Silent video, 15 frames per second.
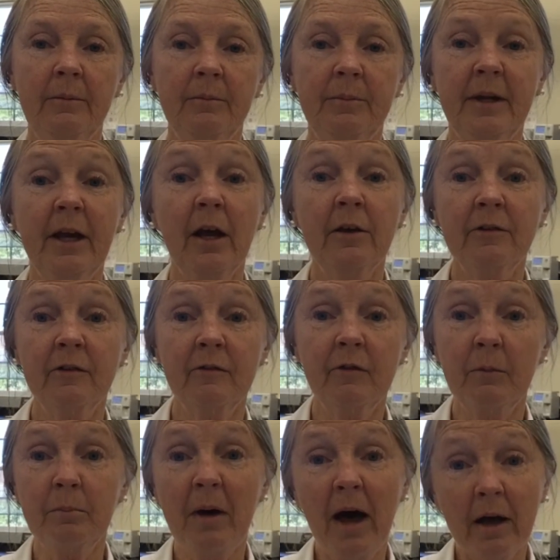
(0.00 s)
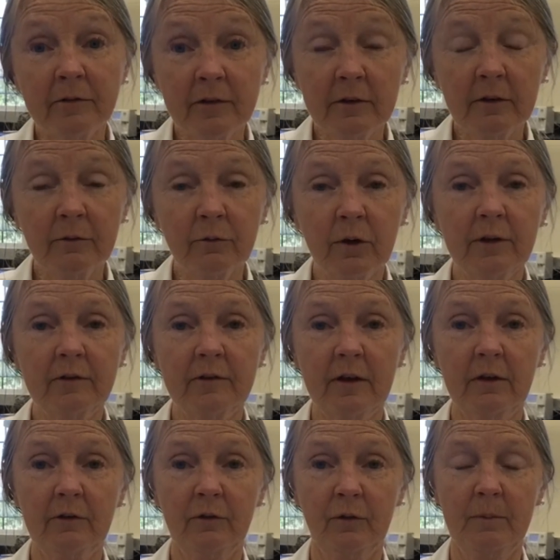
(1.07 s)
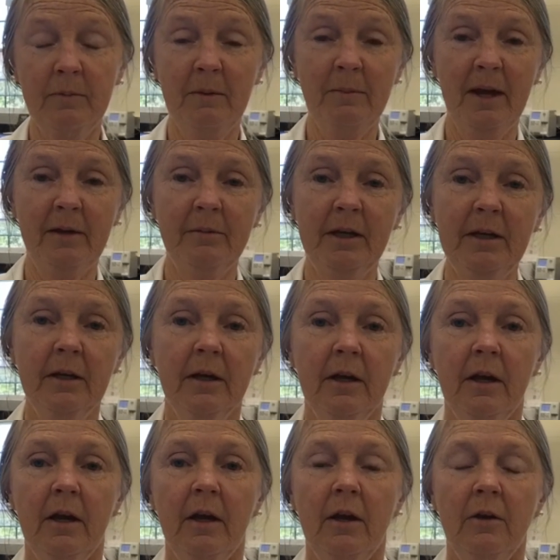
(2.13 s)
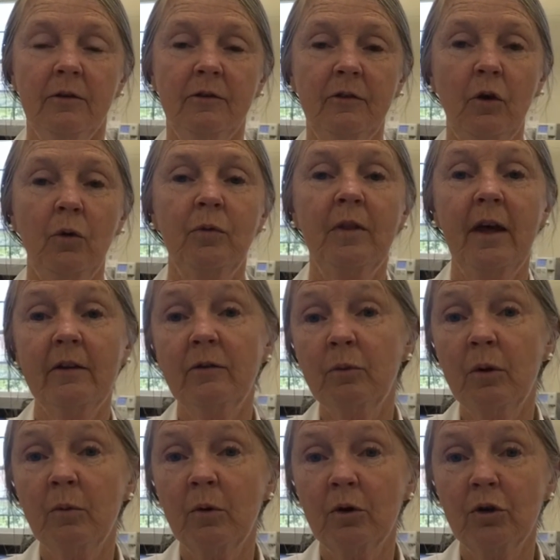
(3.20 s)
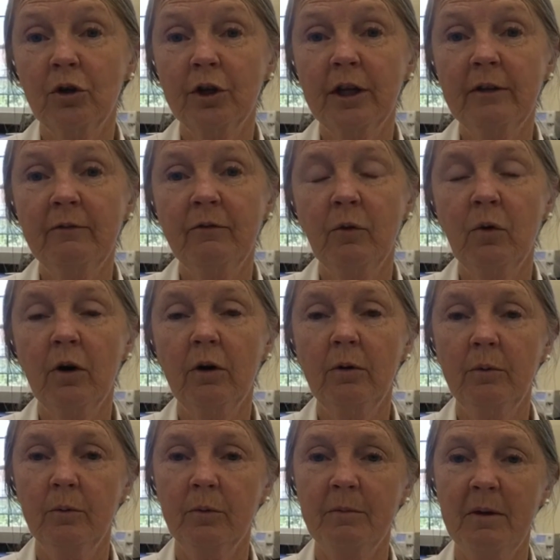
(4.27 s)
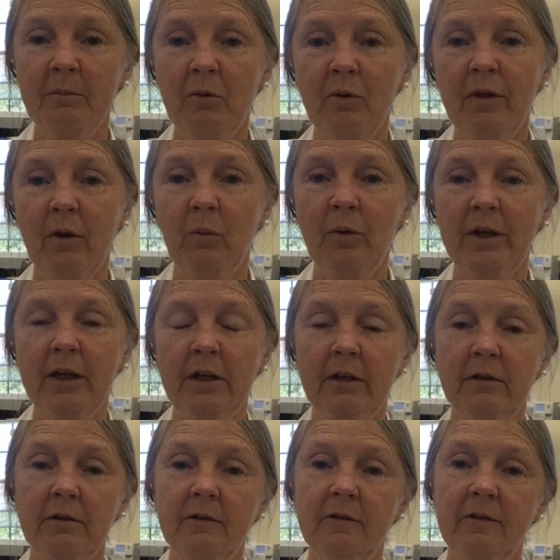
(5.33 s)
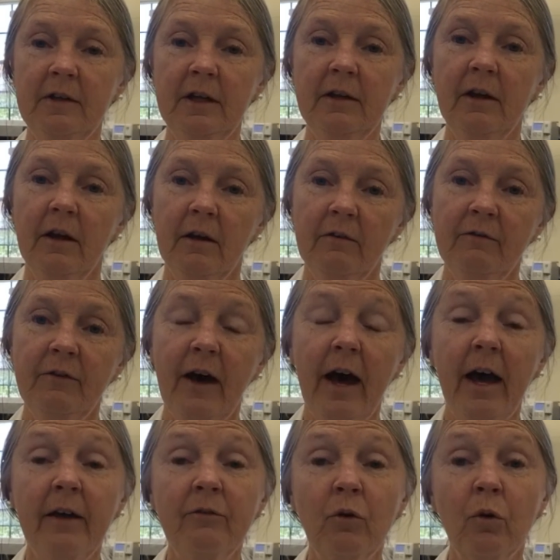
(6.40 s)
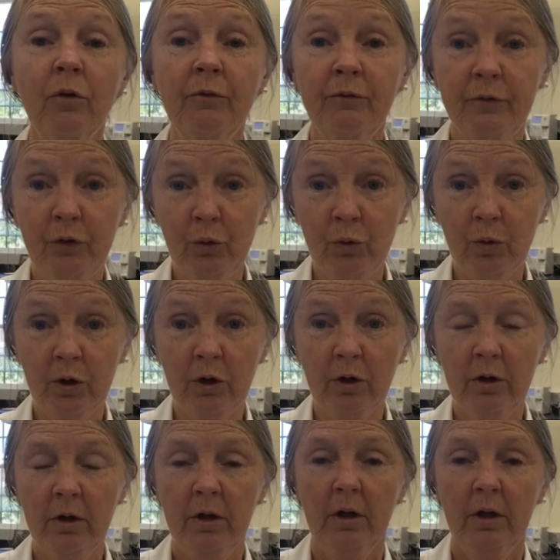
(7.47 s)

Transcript: because of the positive red cells from the baby. So that's what we're looking for. Remember that we needed to see 5 or fewer